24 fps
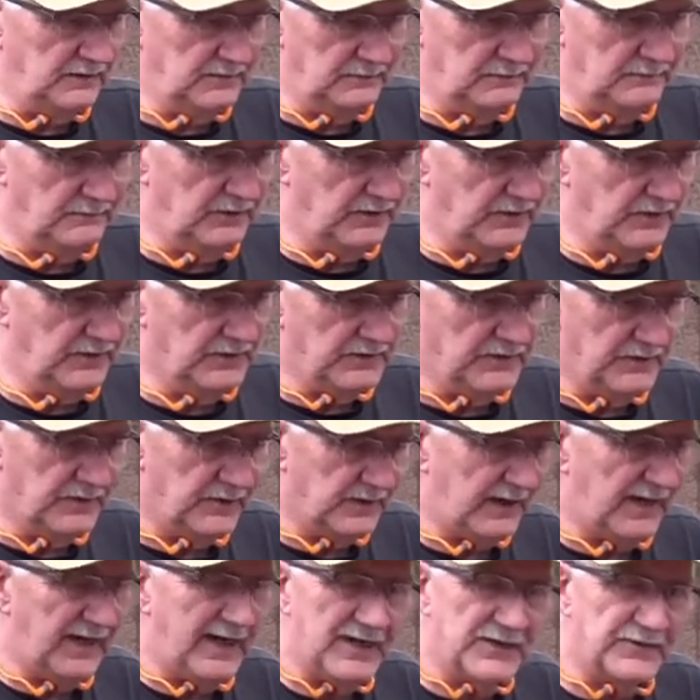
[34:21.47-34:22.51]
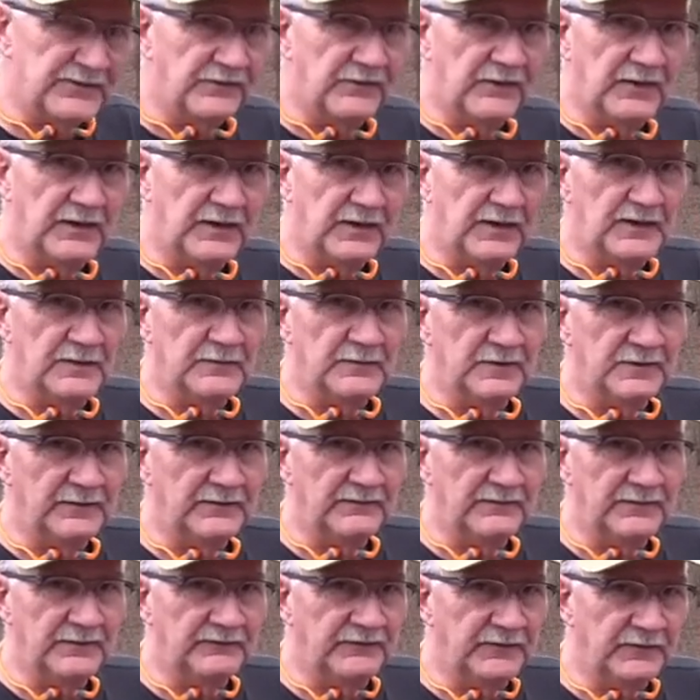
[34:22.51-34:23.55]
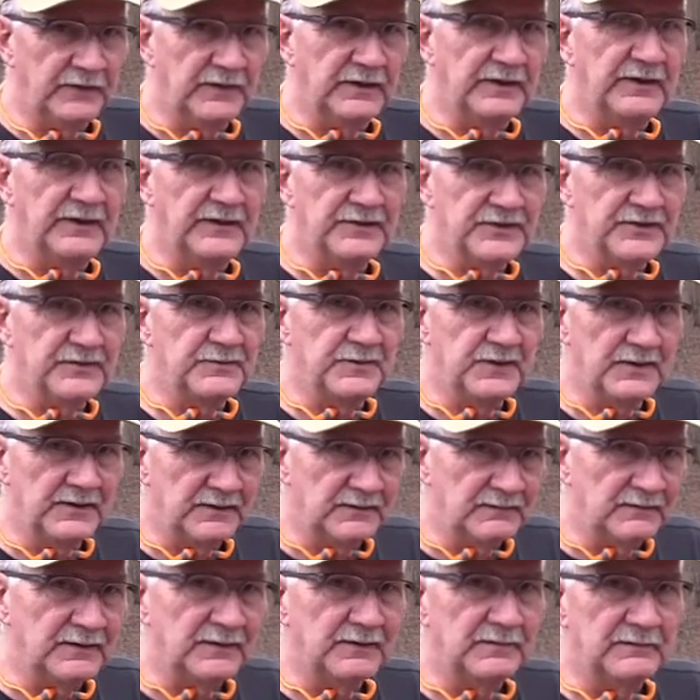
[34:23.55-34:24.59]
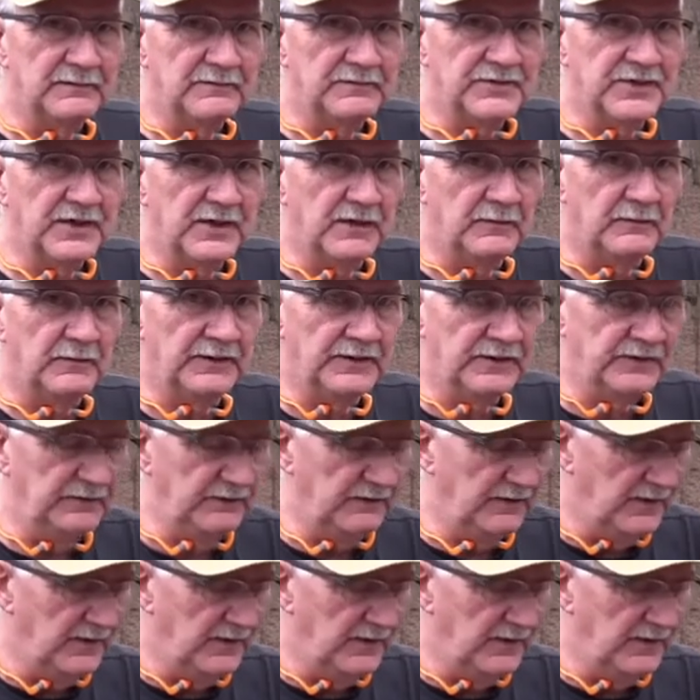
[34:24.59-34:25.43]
because of the cast frame. If you're a gunsmith, you know, share what you